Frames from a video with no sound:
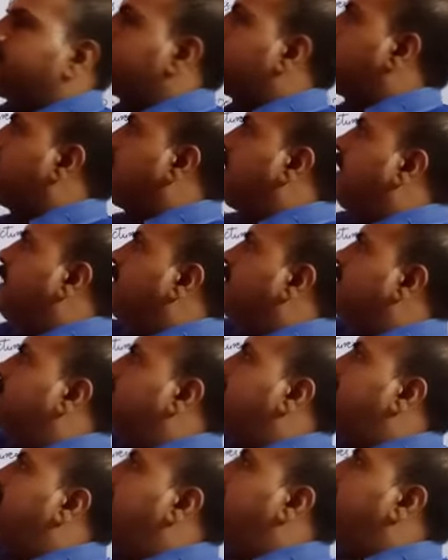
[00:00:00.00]
She has
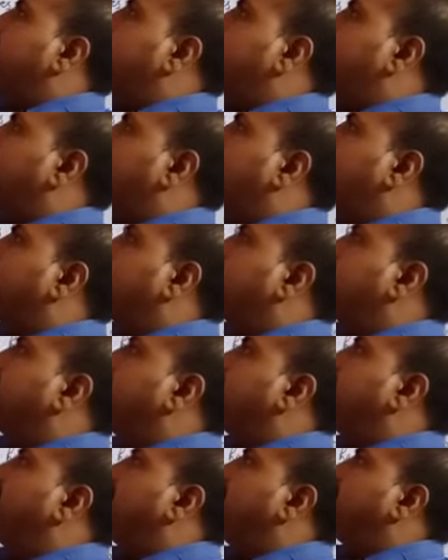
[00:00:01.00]

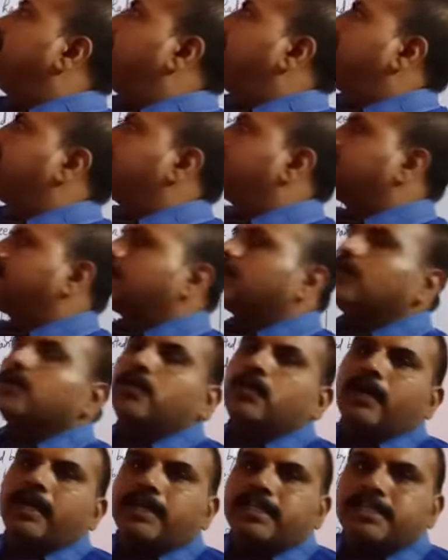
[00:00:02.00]
painted many pictures.
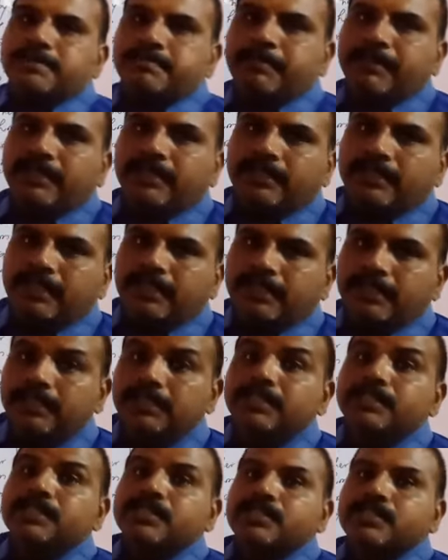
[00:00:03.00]
Who has painted?
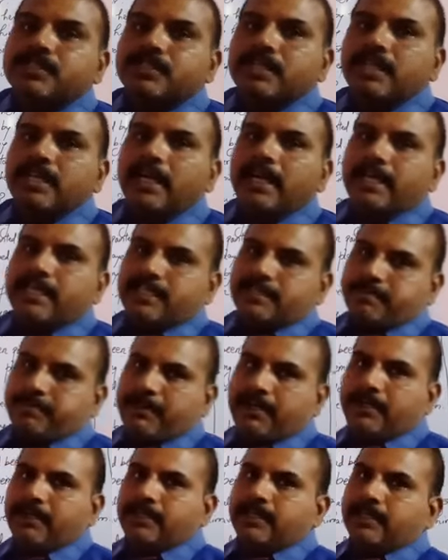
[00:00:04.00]
She has
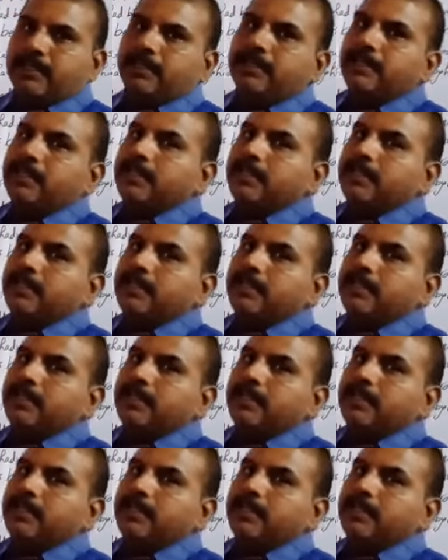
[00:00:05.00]
painted.